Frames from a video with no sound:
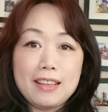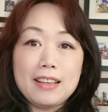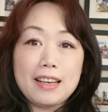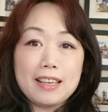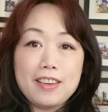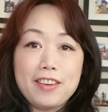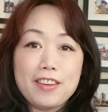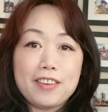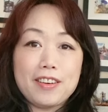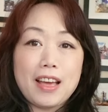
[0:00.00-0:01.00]
Like
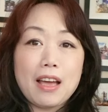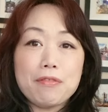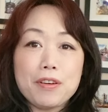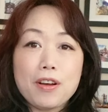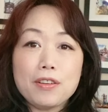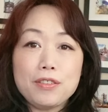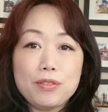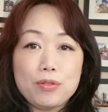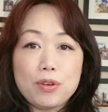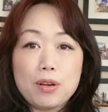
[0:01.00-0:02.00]
here, I forgot to
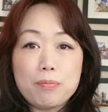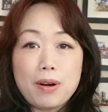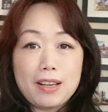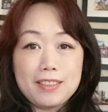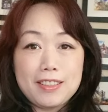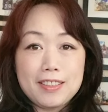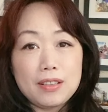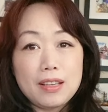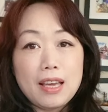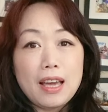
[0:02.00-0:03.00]
draw a branch.
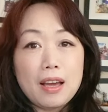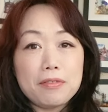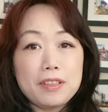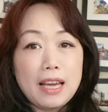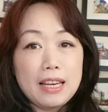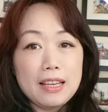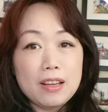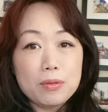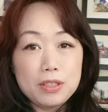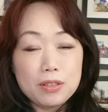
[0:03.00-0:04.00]
After adding
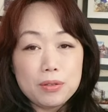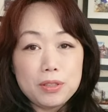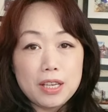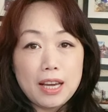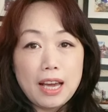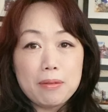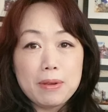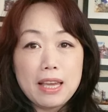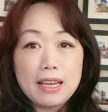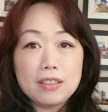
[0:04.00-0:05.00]
it with gutta, I
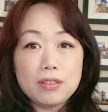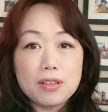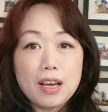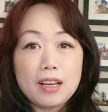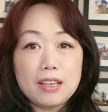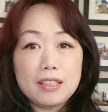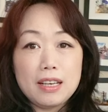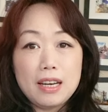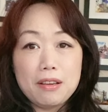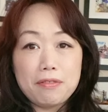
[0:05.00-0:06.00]
began to color the
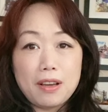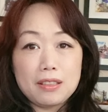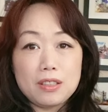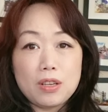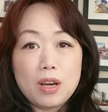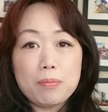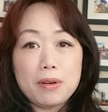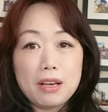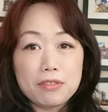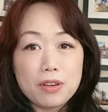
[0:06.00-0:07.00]
leaf on the top
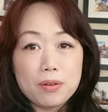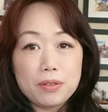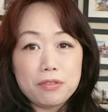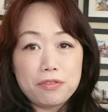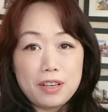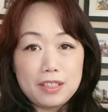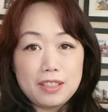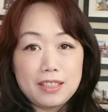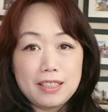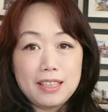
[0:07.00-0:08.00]
left corner
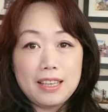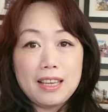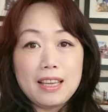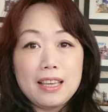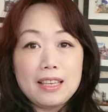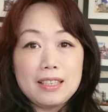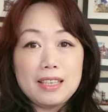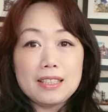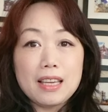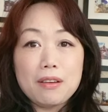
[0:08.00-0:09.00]
first.
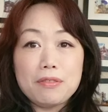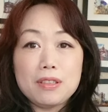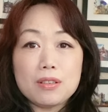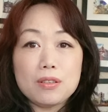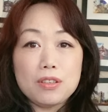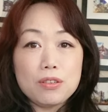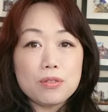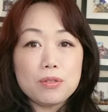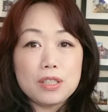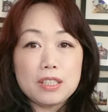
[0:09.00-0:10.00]
This gives the new
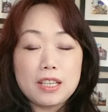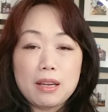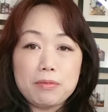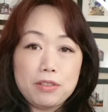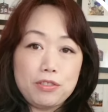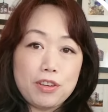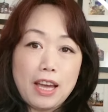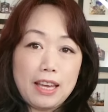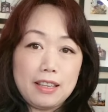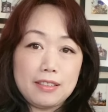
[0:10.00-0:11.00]
gutta time to dry.